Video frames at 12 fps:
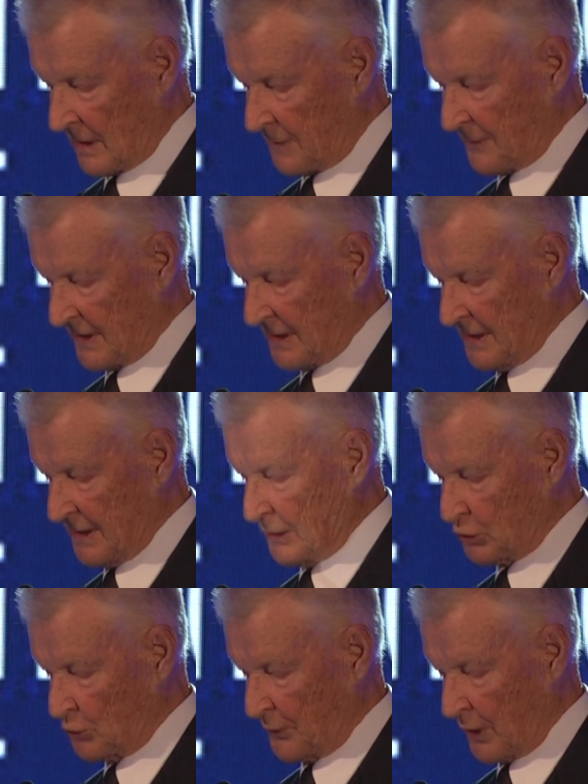are
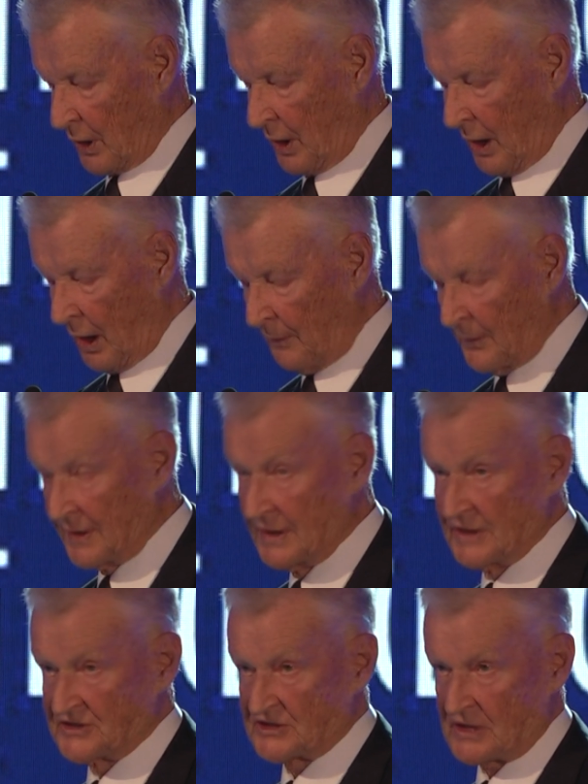beginning to be
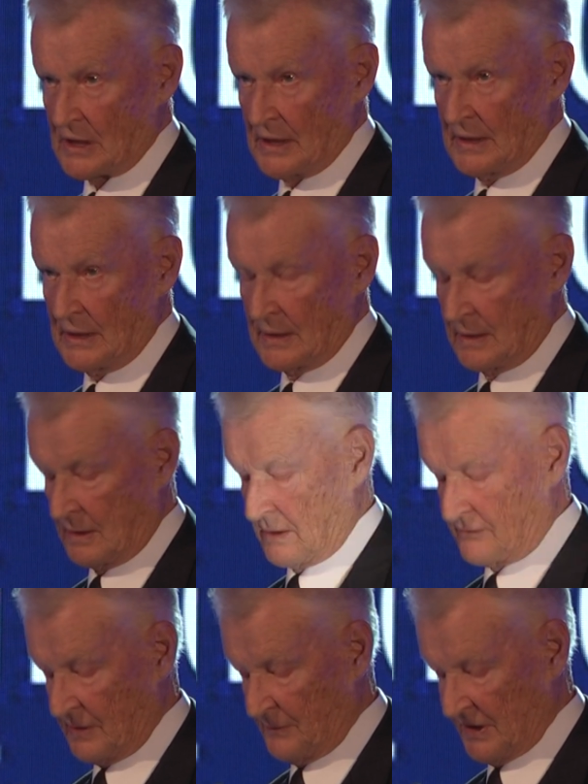ominously
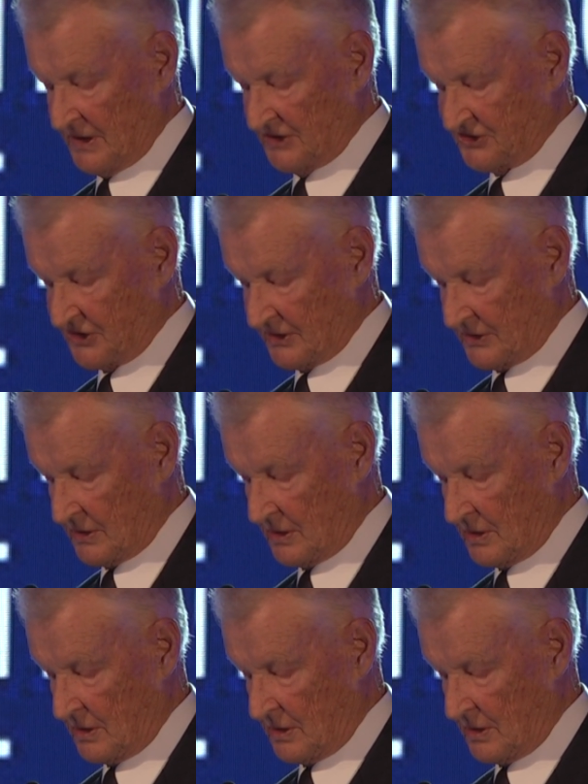reminiscent